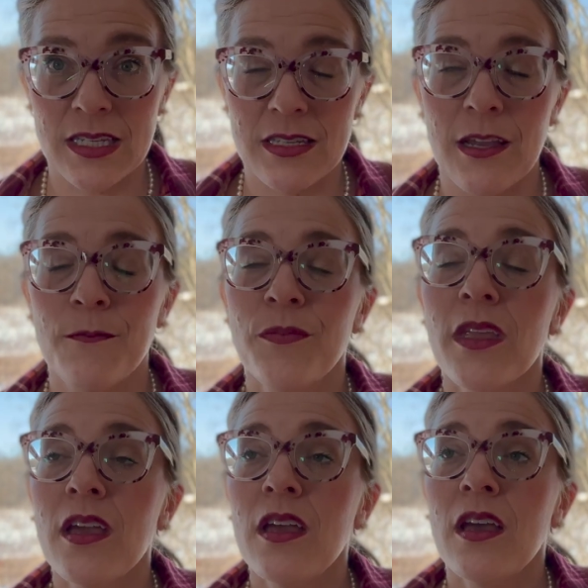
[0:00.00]
to see
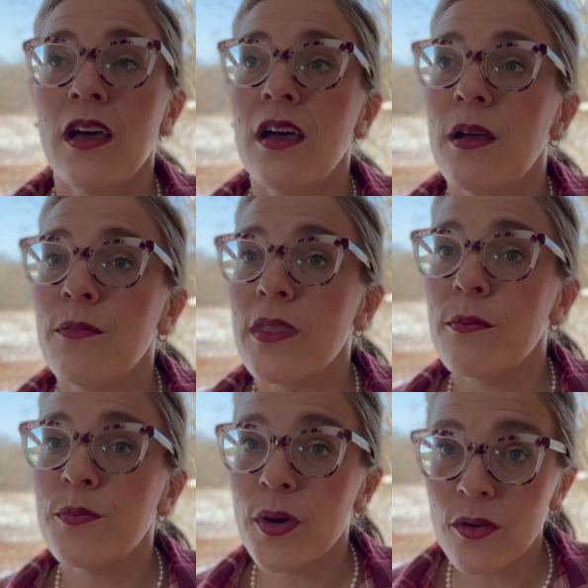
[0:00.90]
um,
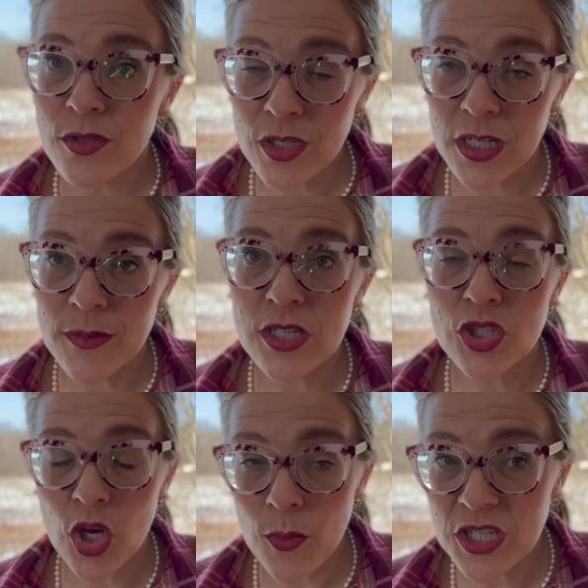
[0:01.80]
bowls are going to be
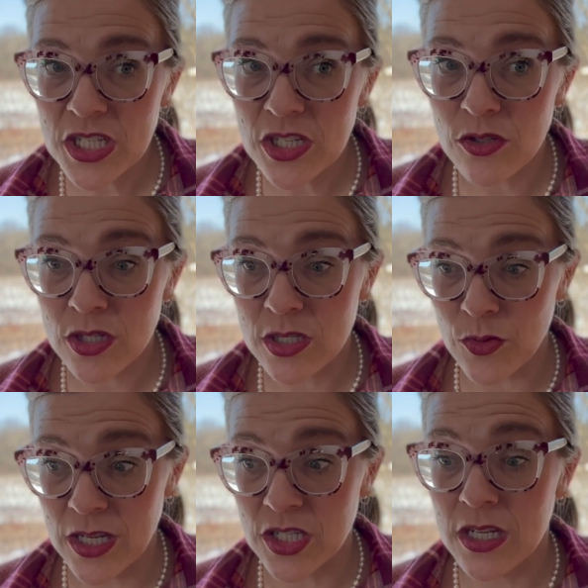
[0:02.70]
so much easier to
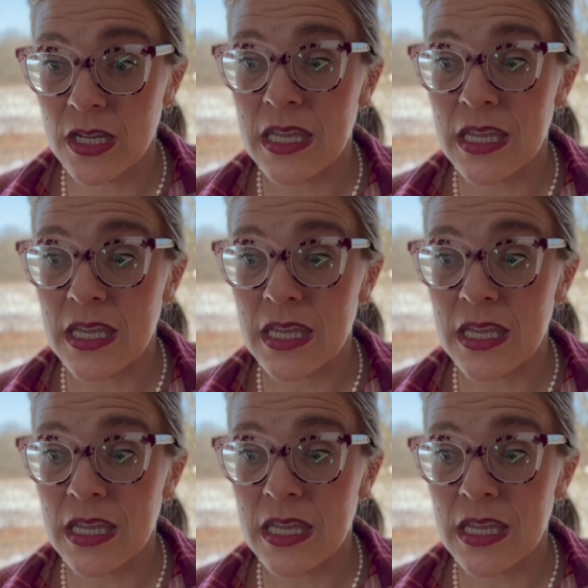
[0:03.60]
switch